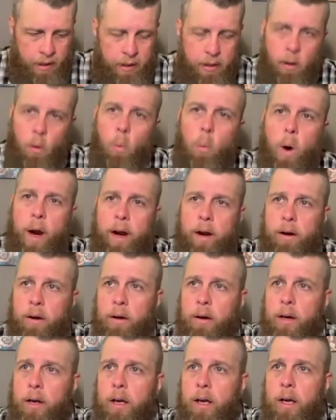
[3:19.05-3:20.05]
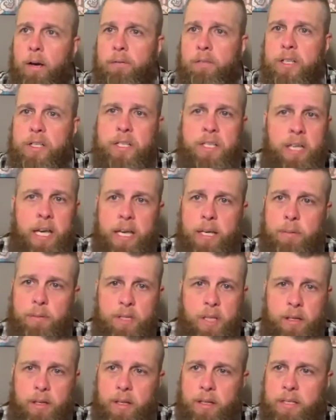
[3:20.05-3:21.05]
aware of the schemes
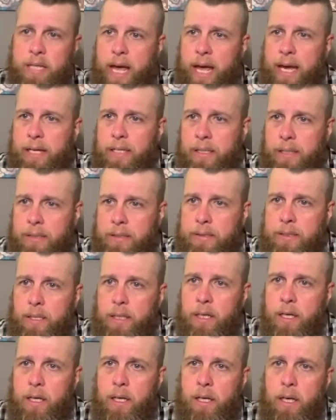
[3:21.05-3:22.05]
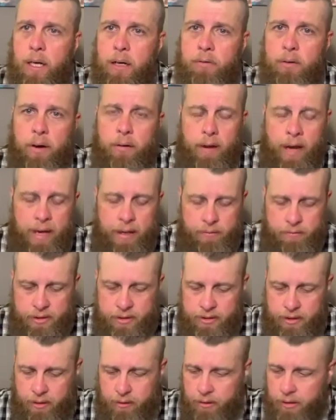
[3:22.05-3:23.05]
and the tactics of our
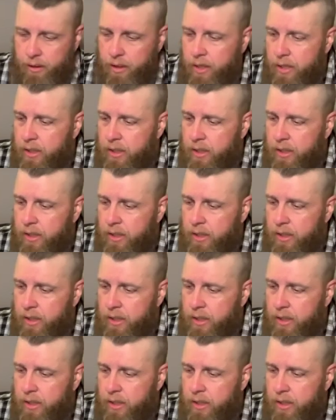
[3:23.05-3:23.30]
adversary.